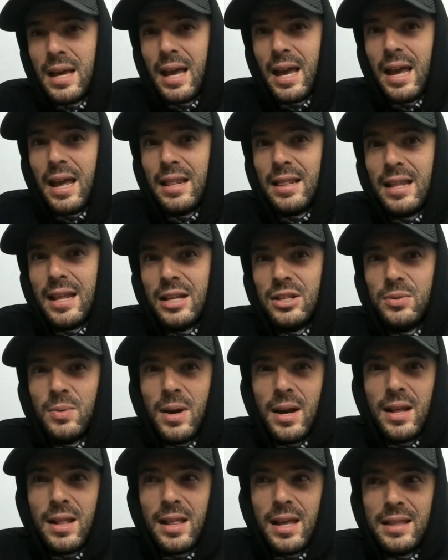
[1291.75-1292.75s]
and that's
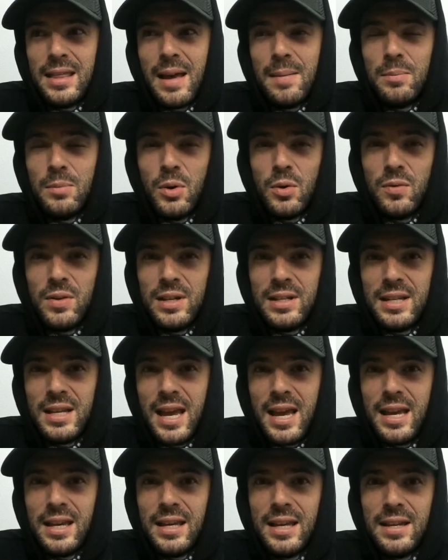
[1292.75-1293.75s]
why I like that movie
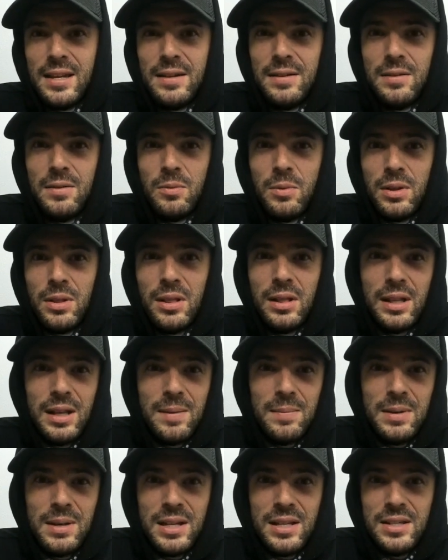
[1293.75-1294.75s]
Taken with
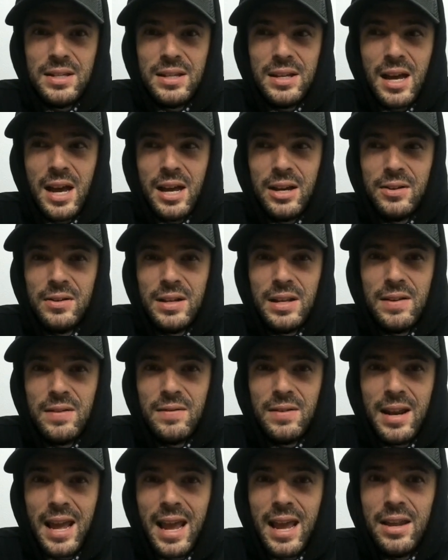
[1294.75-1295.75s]
Liam Neeson. I couldn't
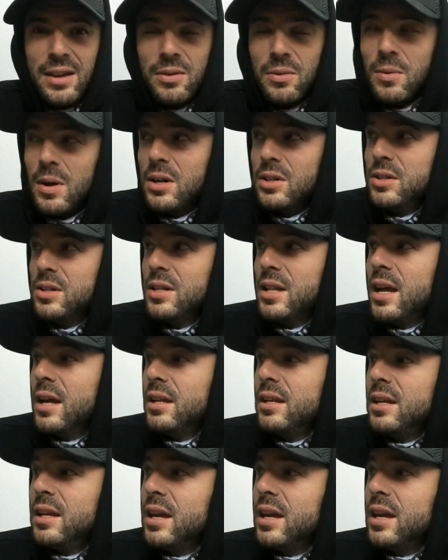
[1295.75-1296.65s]
even handle watching that.